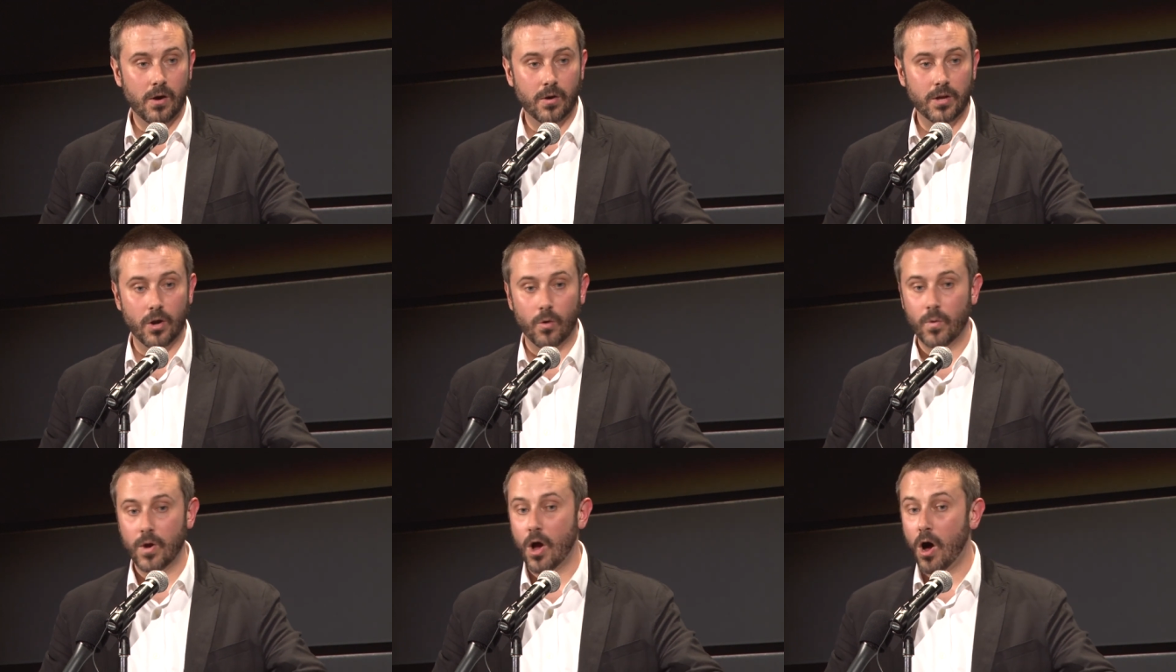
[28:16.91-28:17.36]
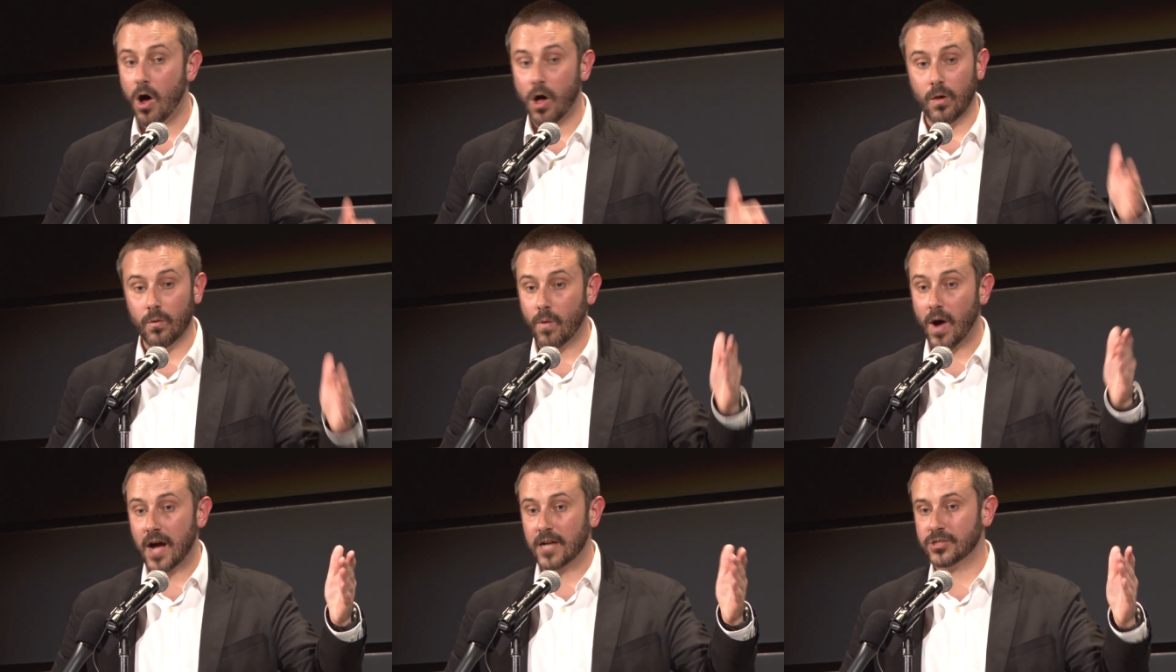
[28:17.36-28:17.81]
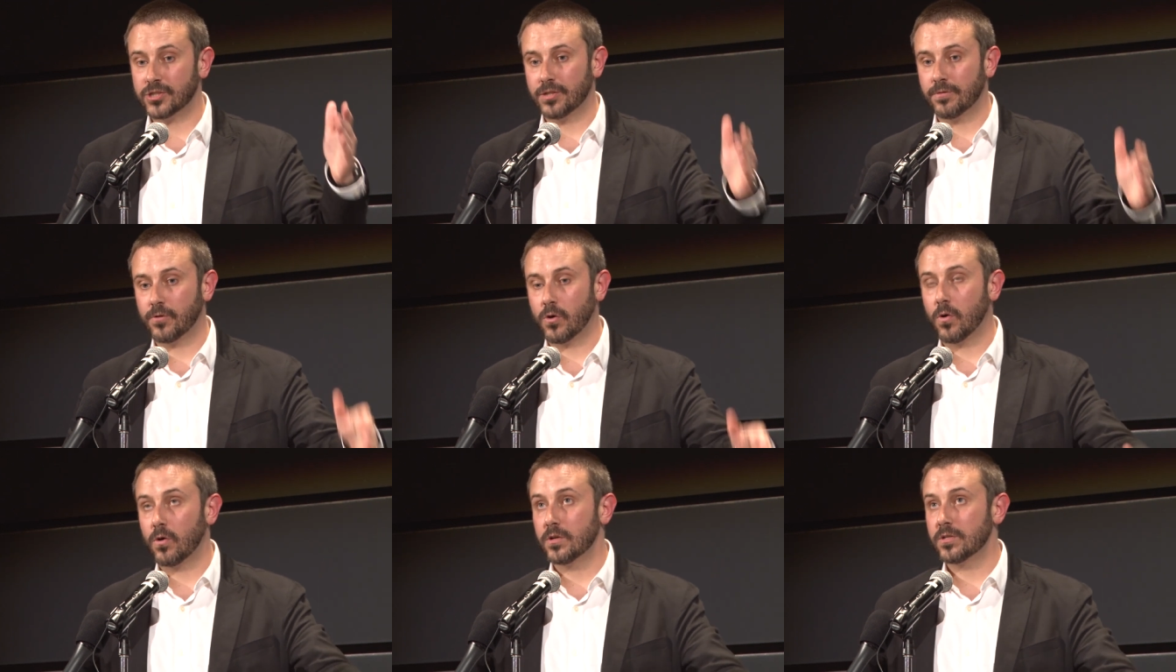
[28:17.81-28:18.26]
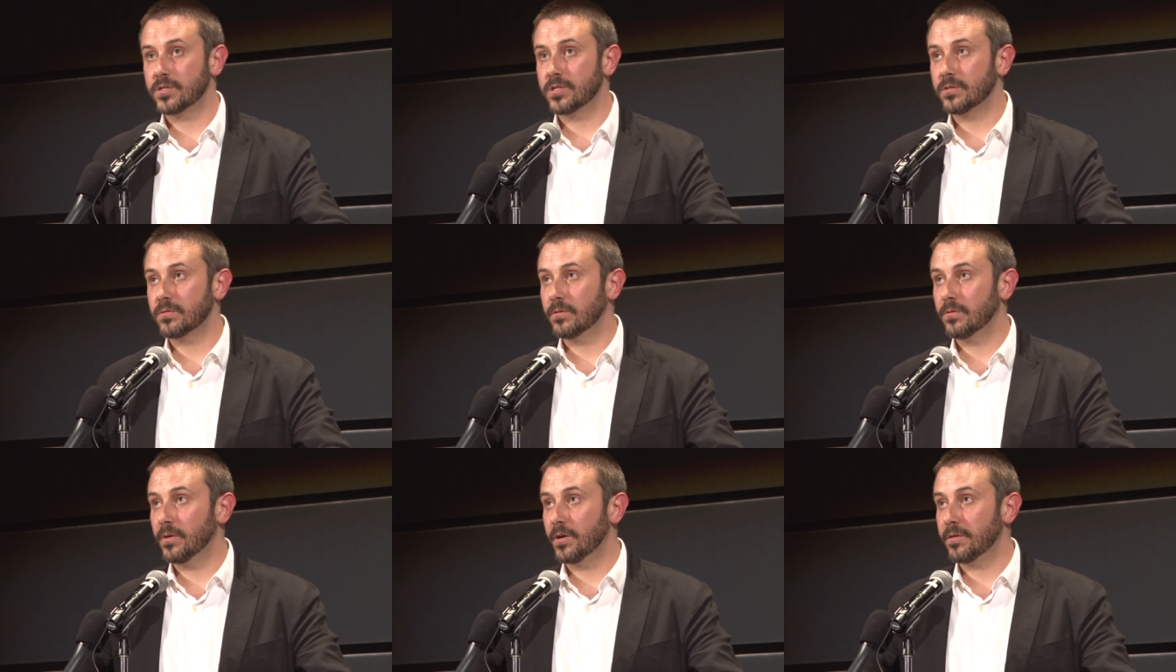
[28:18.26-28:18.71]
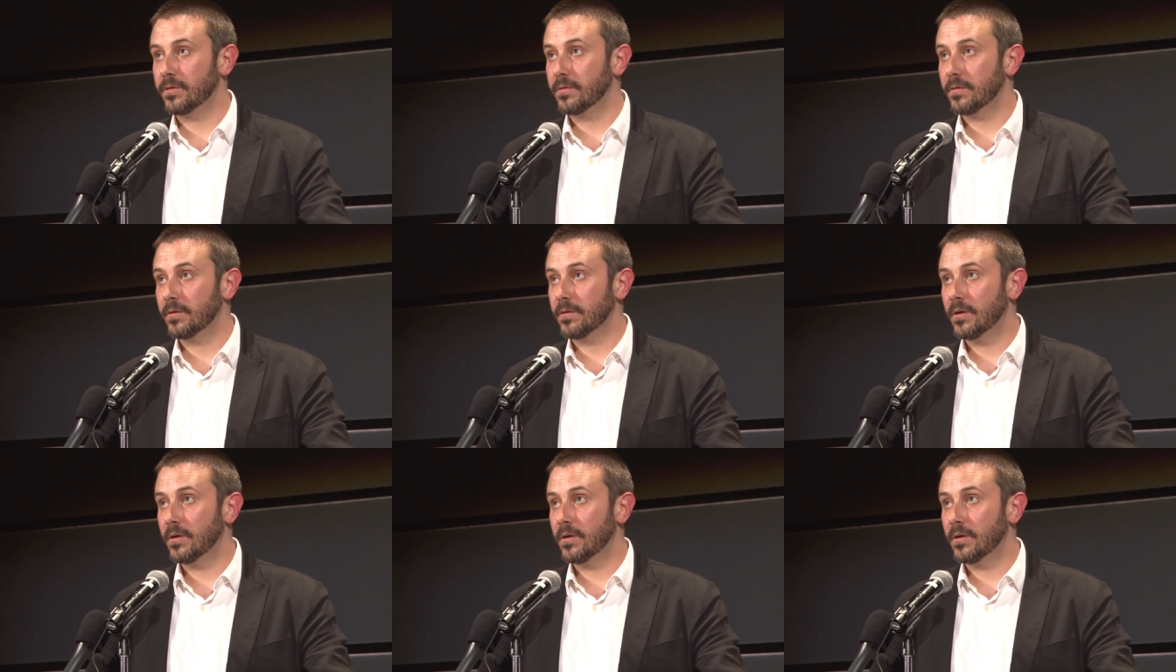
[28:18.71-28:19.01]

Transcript: You know, we all watched, of course, with